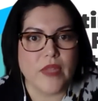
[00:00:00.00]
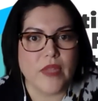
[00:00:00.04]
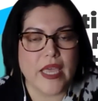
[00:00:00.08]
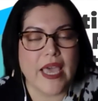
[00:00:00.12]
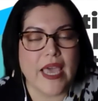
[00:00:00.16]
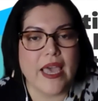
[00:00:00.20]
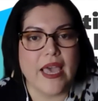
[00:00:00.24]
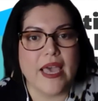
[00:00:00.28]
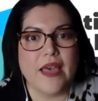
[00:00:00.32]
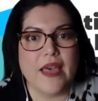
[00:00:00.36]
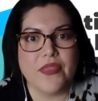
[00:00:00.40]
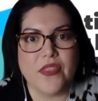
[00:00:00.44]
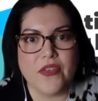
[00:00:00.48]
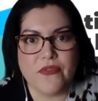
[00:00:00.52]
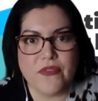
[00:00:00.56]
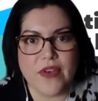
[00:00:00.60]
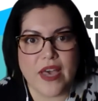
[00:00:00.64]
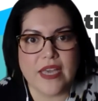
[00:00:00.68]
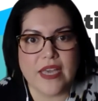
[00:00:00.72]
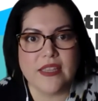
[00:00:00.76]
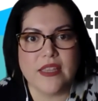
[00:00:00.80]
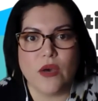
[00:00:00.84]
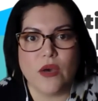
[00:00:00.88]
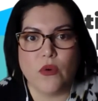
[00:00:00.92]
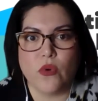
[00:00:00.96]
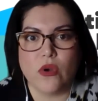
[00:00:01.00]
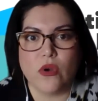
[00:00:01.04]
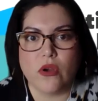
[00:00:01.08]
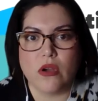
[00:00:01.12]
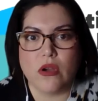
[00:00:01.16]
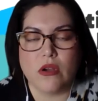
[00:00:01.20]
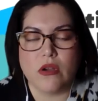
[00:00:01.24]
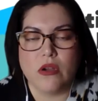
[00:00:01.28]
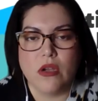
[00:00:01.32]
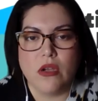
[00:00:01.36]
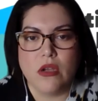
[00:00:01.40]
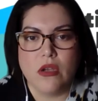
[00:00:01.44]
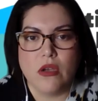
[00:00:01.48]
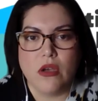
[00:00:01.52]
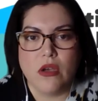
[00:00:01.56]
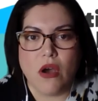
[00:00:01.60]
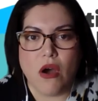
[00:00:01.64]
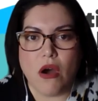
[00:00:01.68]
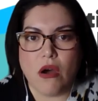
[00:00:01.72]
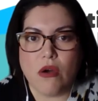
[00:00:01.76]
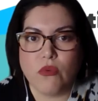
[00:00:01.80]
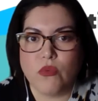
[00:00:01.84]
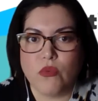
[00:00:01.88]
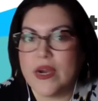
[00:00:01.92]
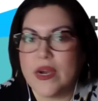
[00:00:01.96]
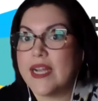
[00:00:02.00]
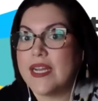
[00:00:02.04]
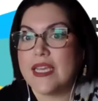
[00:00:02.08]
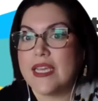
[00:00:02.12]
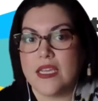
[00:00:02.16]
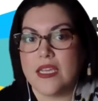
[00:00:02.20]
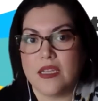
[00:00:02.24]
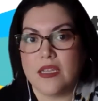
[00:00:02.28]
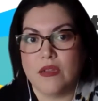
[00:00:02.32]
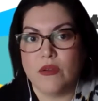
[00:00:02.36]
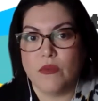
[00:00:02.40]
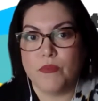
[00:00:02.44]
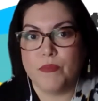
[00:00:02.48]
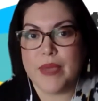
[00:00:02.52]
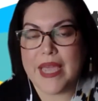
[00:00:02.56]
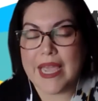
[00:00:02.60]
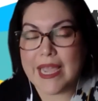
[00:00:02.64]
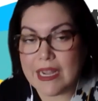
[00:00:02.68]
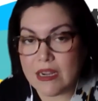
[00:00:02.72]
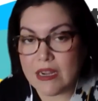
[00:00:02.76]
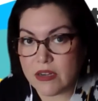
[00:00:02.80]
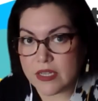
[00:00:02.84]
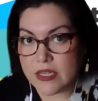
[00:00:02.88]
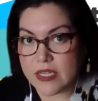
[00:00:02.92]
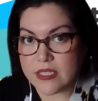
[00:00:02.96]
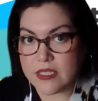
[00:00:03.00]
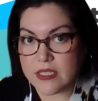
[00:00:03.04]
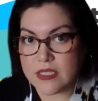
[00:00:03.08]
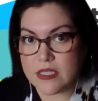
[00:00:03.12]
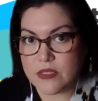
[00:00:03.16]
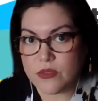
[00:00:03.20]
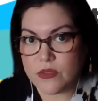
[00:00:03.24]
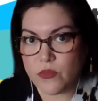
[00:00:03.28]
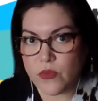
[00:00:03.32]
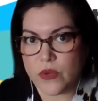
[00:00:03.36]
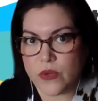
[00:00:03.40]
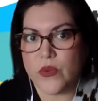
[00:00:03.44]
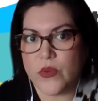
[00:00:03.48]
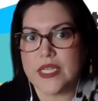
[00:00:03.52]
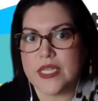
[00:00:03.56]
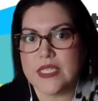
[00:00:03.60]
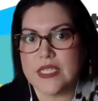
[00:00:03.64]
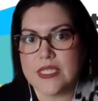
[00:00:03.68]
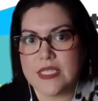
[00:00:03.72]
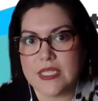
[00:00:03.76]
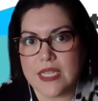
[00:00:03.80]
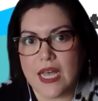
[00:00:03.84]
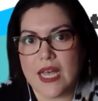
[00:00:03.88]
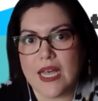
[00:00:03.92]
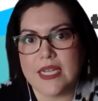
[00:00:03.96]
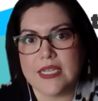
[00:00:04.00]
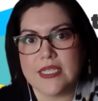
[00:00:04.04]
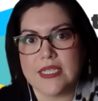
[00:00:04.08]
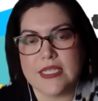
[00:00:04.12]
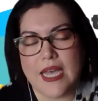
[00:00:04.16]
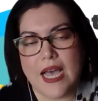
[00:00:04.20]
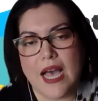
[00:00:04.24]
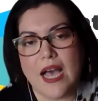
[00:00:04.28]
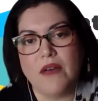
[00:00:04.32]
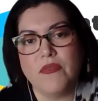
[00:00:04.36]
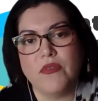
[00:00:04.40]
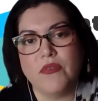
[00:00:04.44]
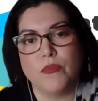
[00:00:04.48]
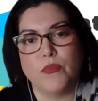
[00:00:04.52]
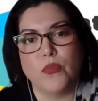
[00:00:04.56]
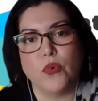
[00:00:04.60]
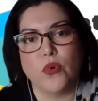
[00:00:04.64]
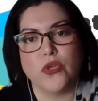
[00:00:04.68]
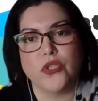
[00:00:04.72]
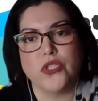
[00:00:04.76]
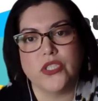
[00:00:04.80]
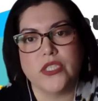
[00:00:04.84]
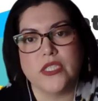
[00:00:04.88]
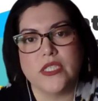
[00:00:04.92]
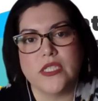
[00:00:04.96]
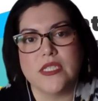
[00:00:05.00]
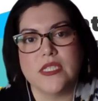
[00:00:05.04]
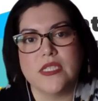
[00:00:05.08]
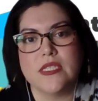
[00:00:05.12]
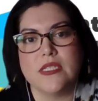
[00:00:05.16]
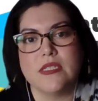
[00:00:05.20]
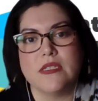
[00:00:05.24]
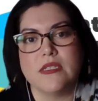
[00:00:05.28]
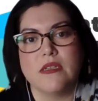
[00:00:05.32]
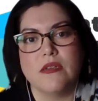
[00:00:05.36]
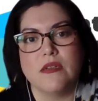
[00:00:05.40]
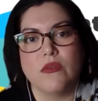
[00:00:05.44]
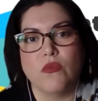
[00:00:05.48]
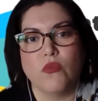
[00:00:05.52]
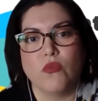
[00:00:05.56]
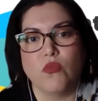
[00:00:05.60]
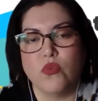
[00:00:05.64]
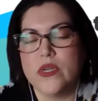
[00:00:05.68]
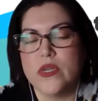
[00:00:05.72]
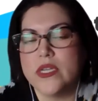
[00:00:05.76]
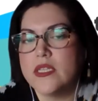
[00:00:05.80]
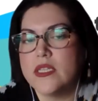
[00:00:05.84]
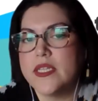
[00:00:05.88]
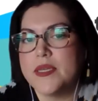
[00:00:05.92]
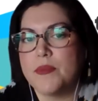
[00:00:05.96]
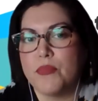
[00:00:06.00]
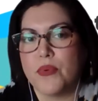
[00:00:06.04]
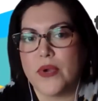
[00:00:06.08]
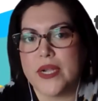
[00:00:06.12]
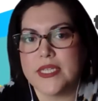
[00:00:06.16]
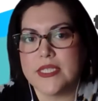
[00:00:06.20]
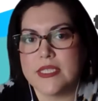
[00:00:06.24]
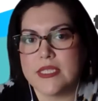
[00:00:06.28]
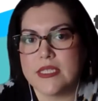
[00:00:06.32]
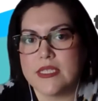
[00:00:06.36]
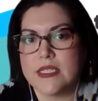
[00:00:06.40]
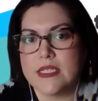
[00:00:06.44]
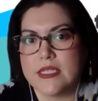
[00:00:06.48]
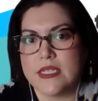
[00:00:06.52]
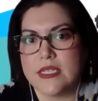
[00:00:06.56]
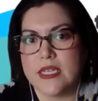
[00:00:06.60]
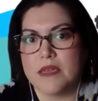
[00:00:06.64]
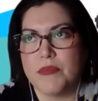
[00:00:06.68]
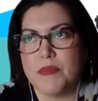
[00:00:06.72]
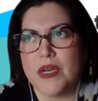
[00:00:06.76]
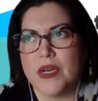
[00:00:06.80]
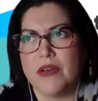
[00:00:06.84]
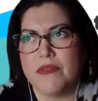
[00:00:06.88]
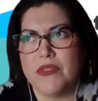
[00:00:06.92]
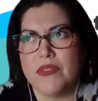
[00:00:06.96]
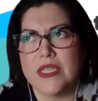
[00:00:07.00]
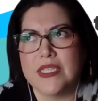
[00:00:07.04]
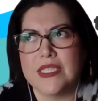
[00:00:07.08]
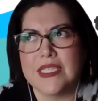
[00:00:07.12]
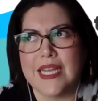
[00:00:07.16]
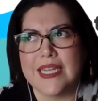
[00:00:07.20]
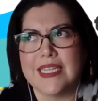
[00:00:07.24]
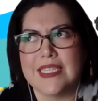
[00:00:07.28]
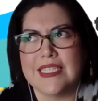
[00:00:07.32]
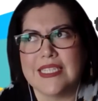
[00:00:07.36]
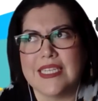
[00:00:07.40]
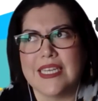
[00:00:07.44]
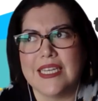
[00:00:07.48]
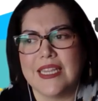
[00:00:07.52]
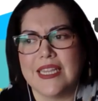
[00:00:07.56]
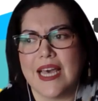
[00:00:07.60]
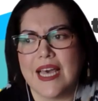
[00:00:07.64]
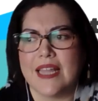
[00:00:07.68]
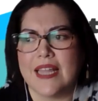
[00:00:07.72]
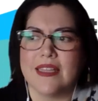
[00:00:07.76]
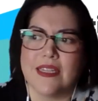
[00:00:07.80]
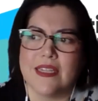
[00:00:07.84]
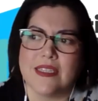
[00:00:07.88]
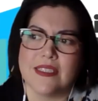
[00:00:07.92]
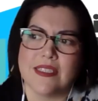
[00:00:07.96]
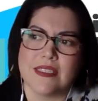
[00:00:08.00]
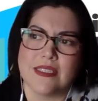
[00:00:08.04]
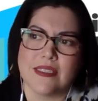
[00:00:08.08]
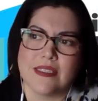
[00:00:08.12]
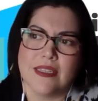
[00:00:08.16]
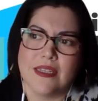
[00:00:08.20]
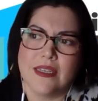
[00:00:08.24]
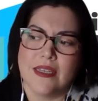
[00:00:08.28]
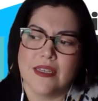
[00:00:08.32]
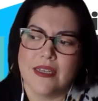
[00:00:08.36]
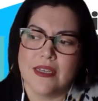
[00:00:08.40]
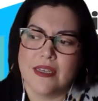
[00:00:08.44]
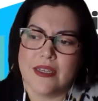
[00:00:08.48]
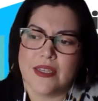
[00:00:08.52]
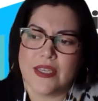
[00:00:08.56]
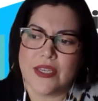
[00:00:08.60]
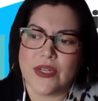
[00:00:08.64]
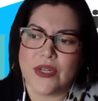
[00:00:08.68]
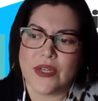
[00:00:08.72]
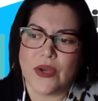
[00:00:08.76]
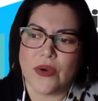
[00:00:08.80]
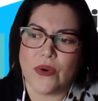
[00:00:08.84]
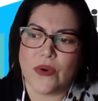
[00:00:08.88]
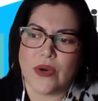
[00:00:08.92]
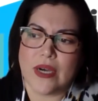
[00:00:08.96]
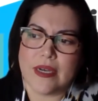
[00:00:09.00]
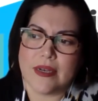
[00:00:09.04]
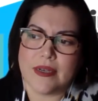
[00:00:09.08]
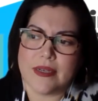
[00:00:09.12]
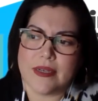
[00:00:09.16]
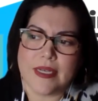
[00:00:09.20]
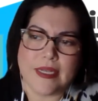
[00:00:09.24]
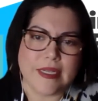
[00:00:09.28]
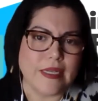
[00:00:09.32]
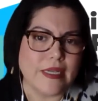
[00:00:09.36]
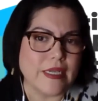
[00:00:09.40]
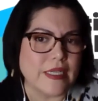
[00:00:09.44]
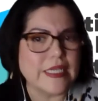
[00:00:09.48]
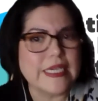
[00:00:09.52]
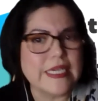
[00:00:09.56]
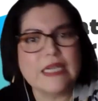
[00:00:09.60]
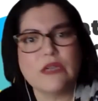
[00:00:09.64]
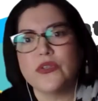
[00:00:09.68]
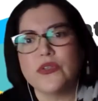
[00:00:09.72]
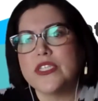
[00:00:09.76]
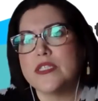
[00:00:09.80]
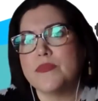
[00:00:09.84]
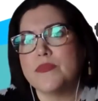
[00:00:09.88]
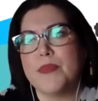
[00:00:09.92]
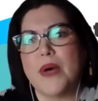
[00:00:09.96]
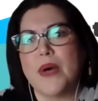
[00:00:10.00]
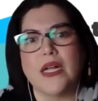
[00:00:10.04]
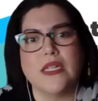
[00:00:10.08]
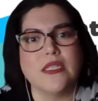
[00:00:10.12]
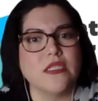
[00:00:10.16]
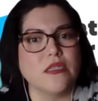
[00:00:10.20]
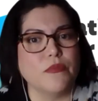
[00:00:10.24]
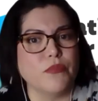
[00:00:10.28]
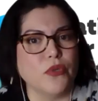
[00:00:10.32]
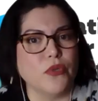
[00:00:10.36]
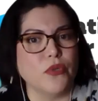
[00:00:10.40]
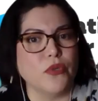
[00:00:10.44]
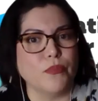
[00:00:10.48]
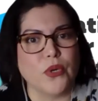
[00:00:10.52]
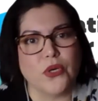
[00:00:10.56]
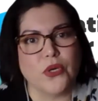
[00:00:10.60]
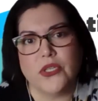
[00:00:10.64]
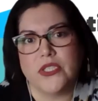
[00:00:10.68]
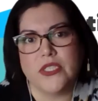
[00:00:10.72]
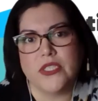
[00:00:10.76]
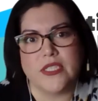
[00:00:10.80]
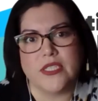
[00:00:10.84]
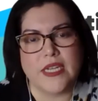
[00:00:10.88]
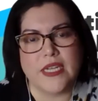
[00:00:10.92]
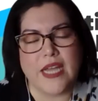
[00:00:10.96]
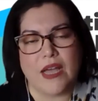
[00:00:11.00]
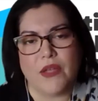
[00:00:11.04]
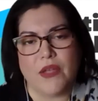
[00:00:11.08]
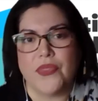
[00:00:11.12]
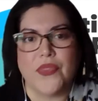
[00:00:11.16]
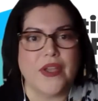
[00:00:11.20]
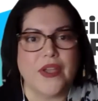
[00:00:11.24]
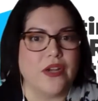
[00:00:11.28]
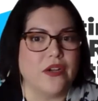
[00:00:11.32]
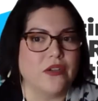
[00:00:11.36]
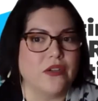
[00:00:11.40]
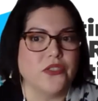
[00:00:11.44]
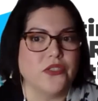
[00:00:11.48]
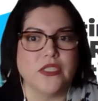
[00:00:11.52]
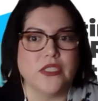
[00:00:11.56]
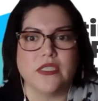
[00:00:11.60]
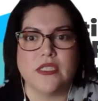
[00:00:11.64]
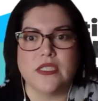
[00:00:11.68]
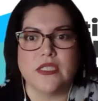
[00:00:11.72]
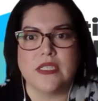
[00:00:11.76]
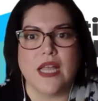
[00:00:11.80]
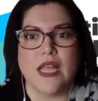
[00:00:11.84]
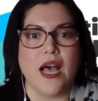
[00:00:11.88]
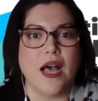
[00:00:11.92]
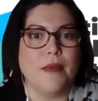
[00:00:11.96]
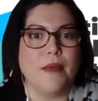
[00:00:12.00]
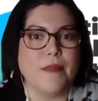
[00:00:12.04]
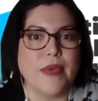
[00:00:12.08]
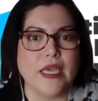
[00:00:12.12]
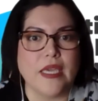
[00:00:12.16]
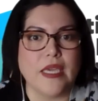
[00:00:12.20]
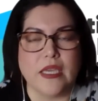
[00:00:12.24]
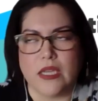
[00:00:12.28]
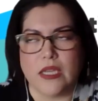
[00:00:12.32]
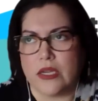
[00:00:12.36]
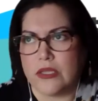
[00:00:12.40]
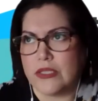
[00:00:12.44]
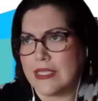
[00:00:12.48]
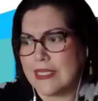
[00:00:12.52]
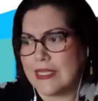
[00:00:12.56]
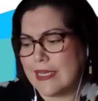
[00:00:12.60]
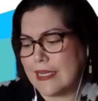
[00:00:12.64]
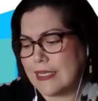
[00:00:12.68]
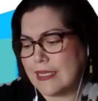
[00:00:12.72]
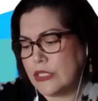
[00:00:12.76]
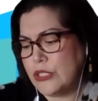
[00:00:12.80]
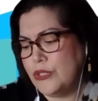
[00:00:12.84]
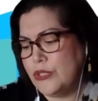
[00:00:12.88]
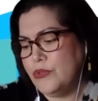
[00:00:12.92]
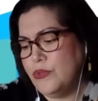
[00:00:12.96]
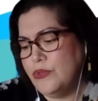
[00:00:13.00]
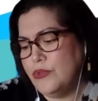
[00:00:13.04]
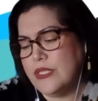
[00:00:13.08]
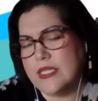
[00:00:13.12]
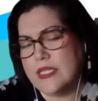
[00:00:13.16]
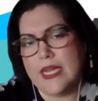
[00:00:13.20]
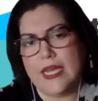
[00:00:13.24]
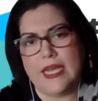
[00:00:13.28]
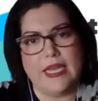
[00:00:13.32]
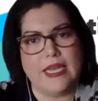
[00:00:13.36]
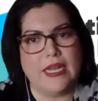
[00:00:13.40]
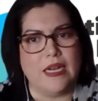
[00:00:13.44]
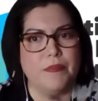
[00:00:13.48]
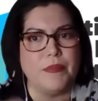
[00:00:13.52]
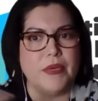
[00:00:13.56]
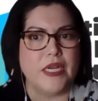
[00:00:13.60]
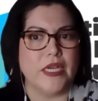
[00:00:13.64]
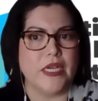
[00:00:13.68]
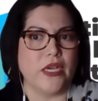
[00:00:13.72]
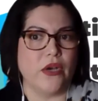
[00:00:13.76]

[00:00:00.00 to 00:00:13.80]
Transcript: And the fact that we're already parents when we decide to have abortions really breaks the stigma of this idea that it's, an irresponsible person out there just not making, it's like a Tuesday and I'm going to